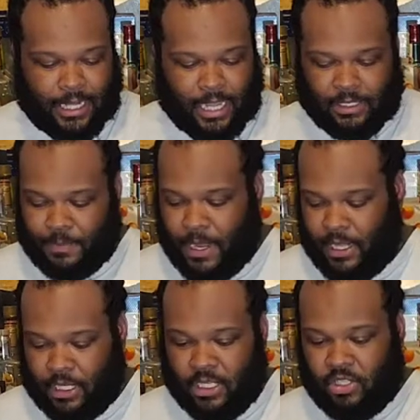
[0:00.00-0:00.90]
nice
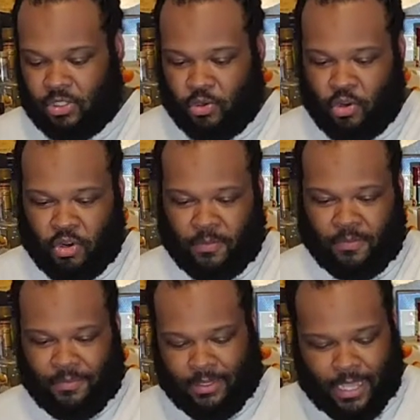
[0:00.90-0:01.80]
Pelican
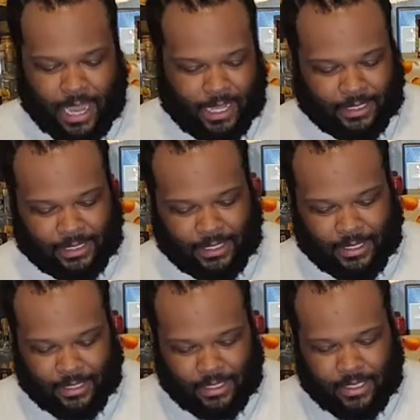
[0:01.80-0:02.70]
Storm case,
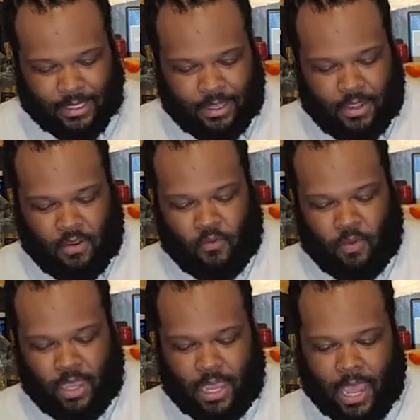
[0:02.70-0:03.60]

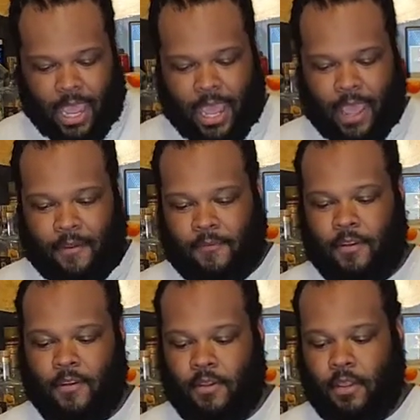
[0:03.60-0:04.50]
we have
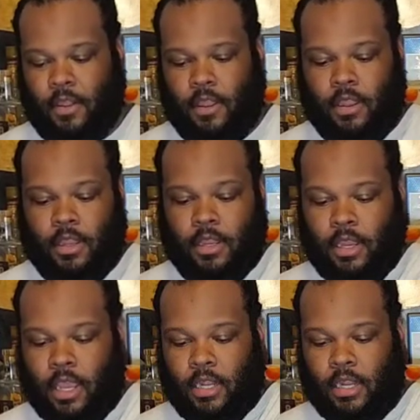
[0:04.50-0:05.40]

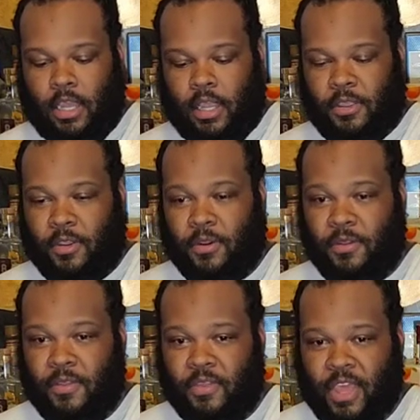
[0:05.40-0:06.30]
none
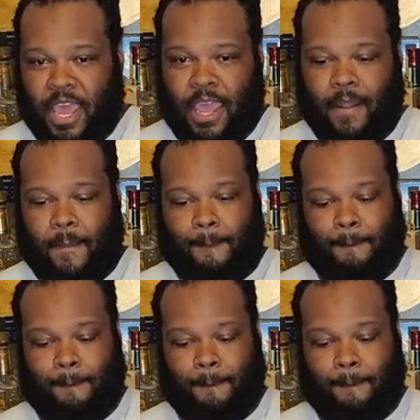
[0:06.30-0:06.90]
other than